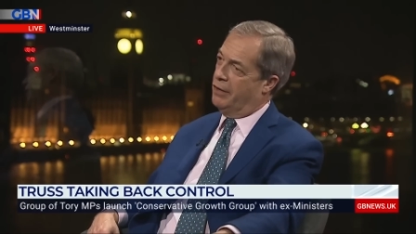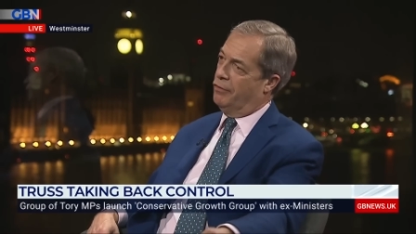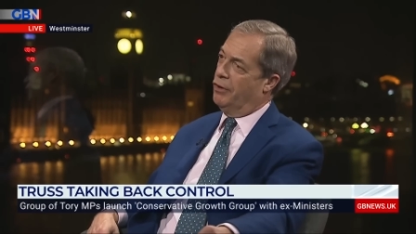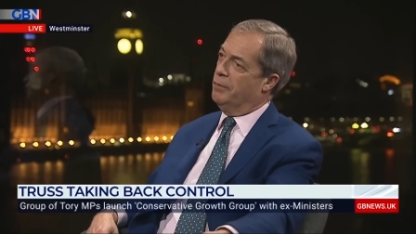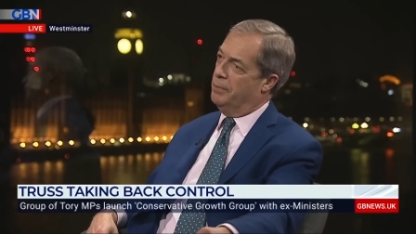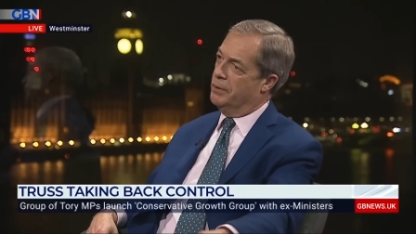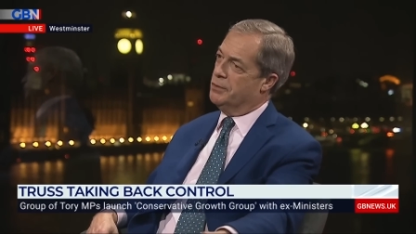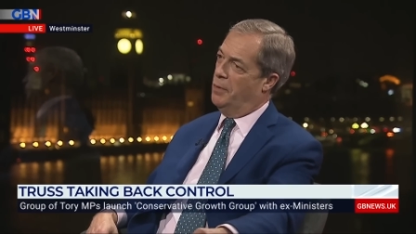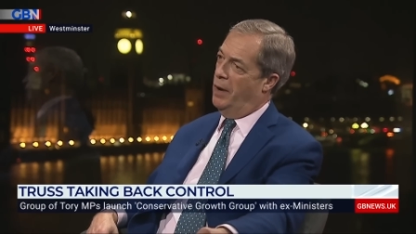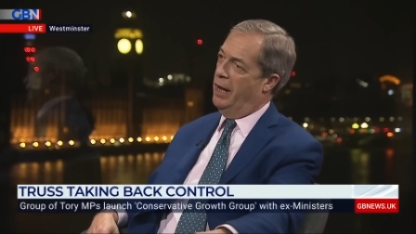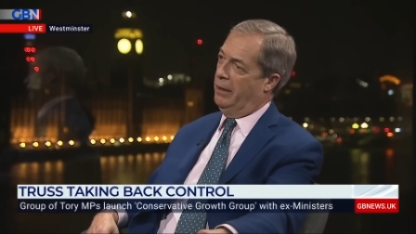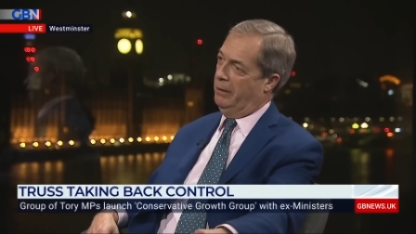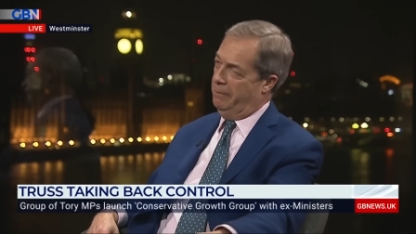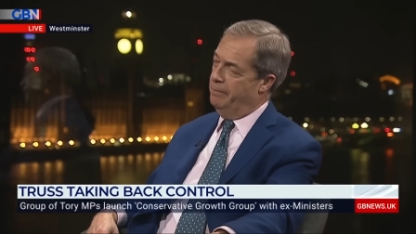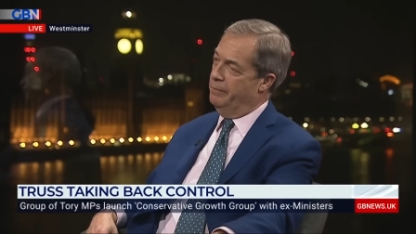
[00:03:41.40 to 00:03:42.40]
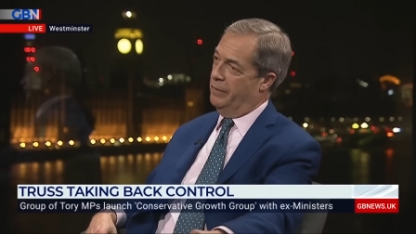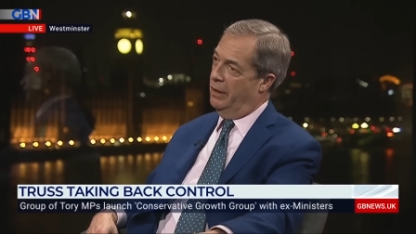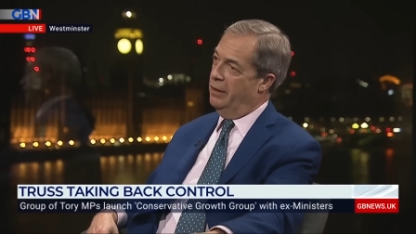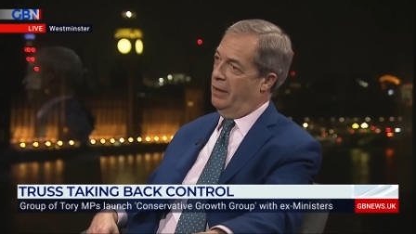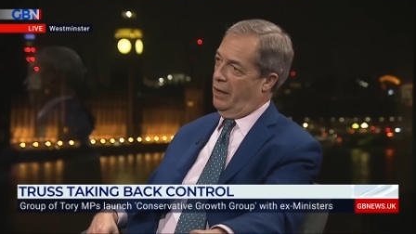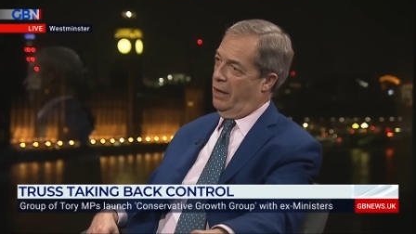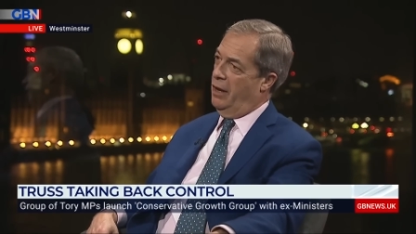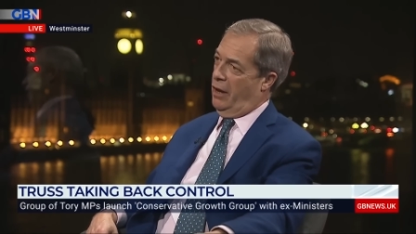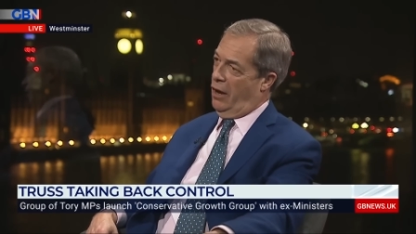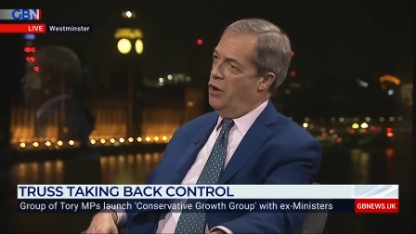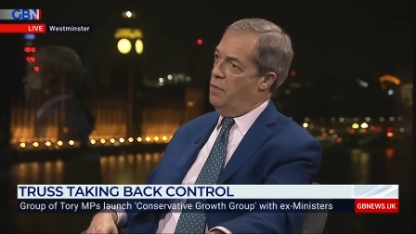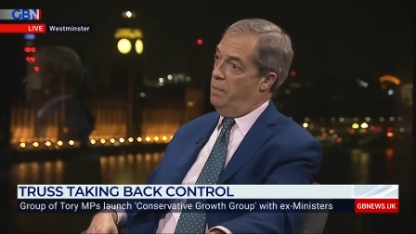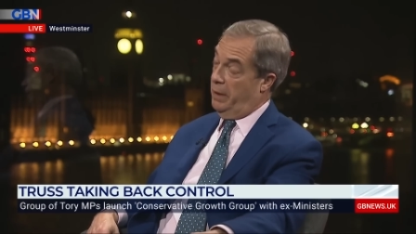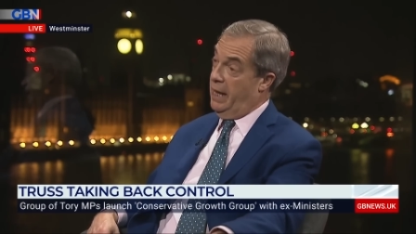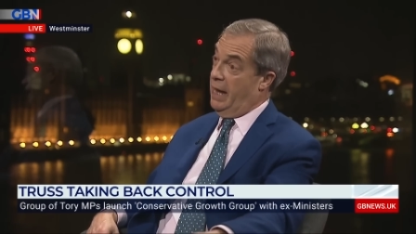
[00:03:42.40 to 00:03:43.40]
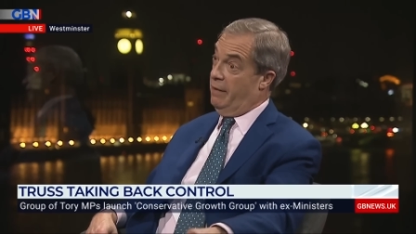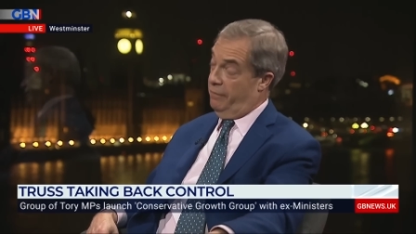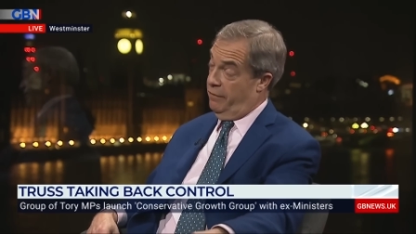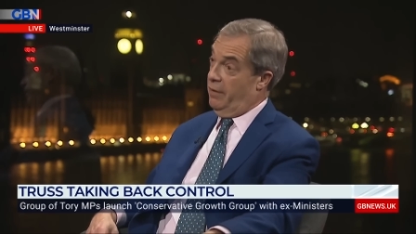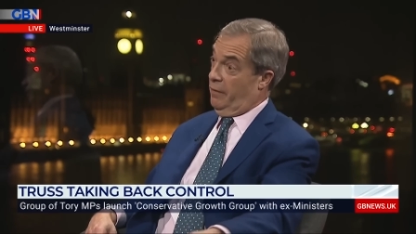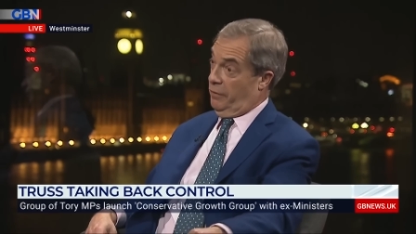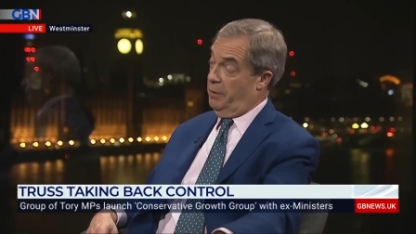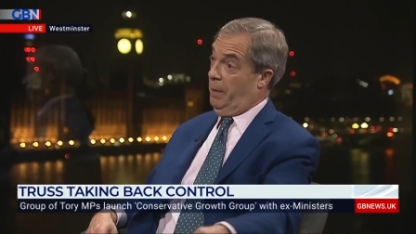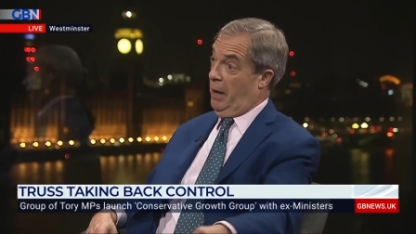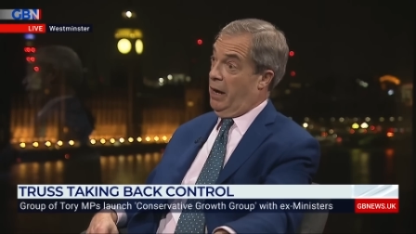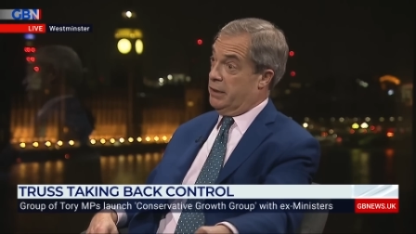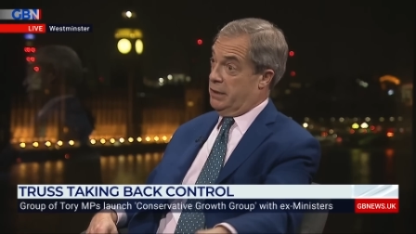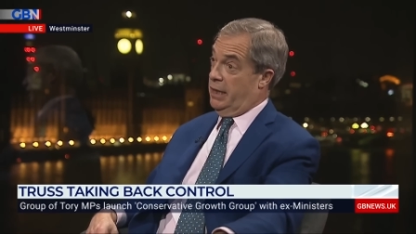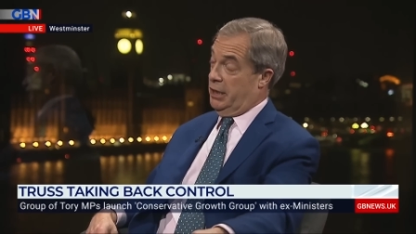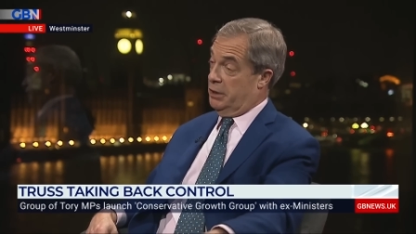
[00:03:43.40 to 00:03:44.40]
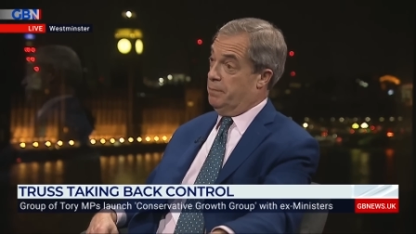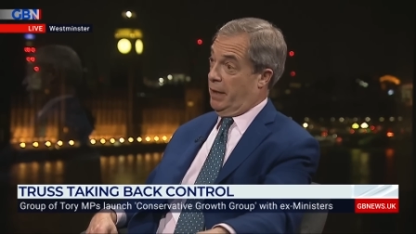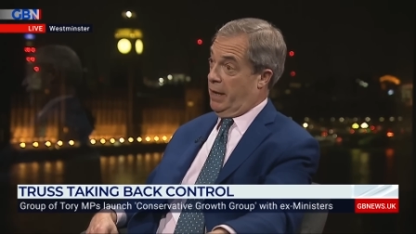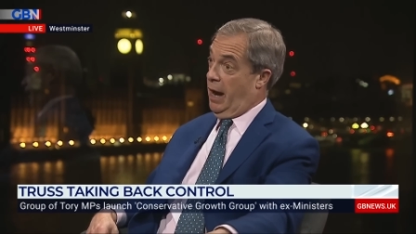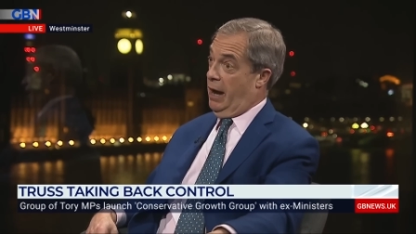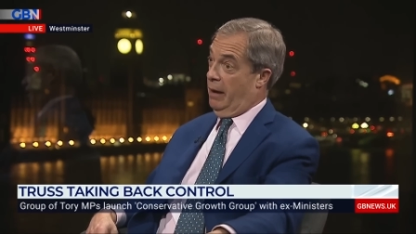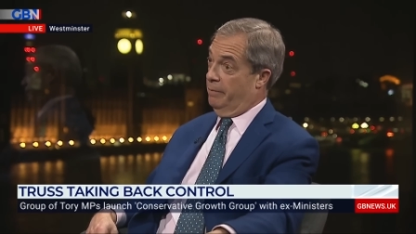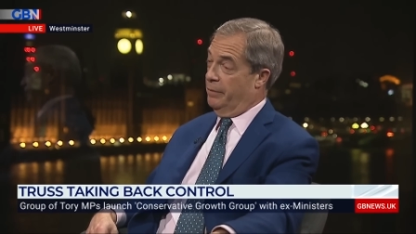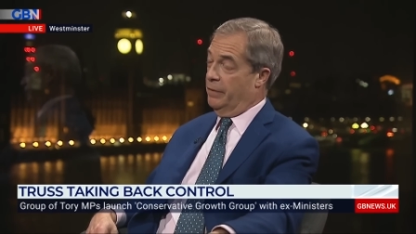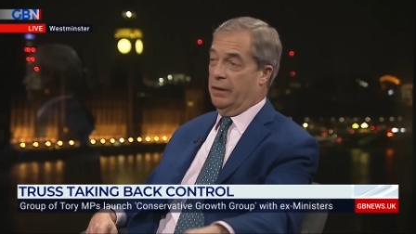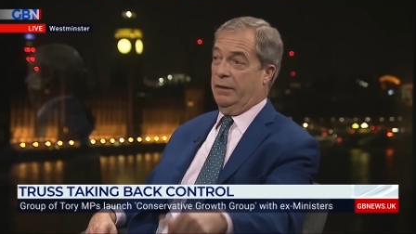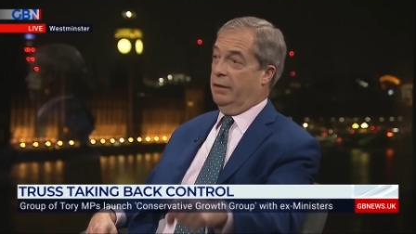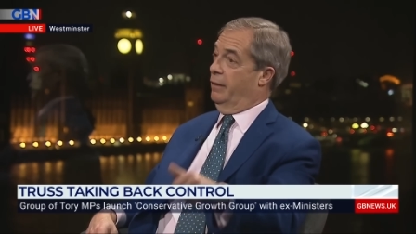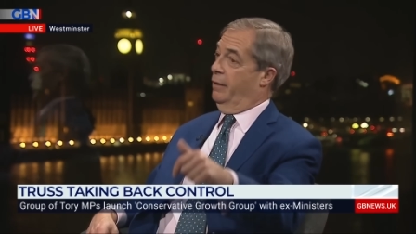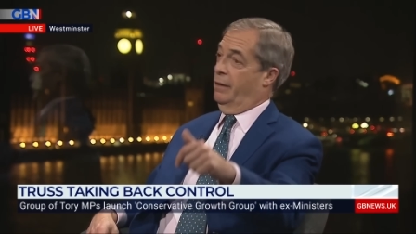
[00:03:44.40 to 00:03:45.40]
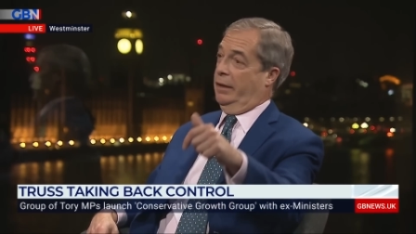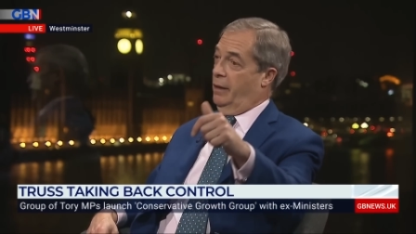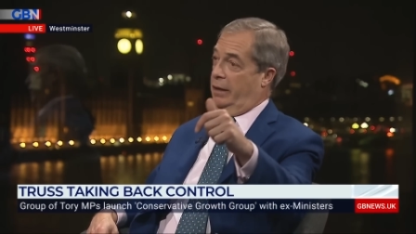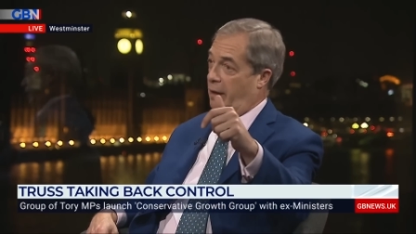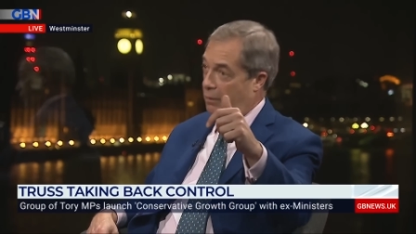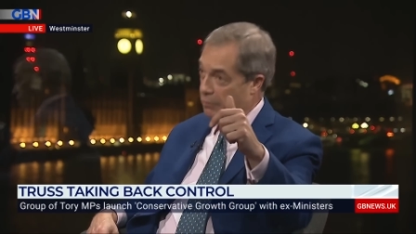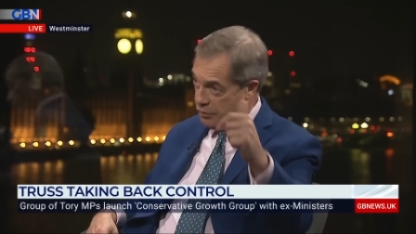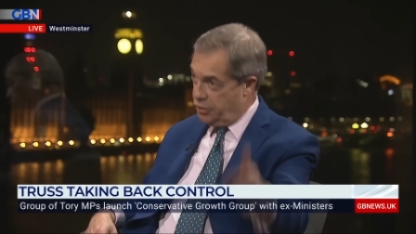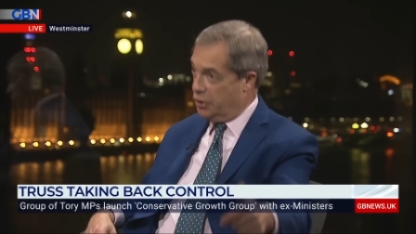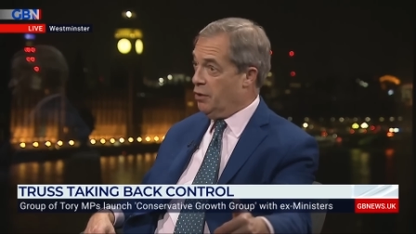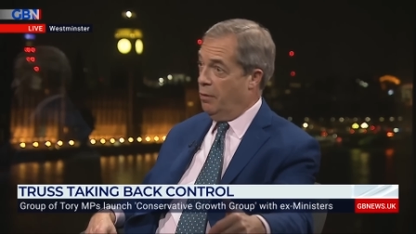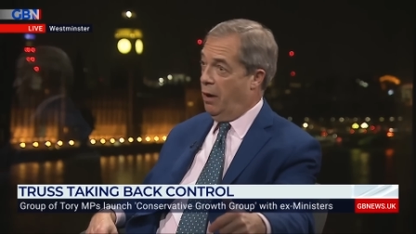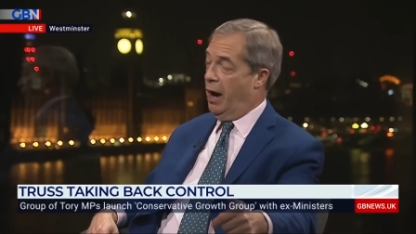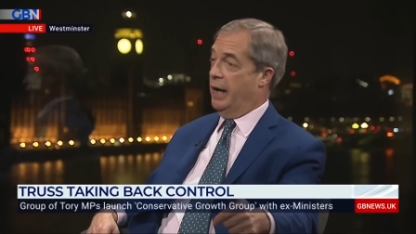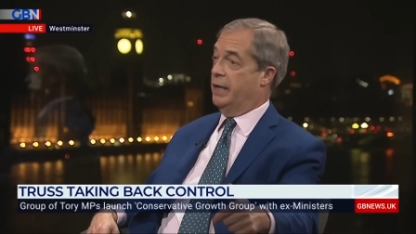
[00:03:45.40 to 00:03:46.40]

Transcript: group mm. as hmm. well who believe the party has become, you know, too high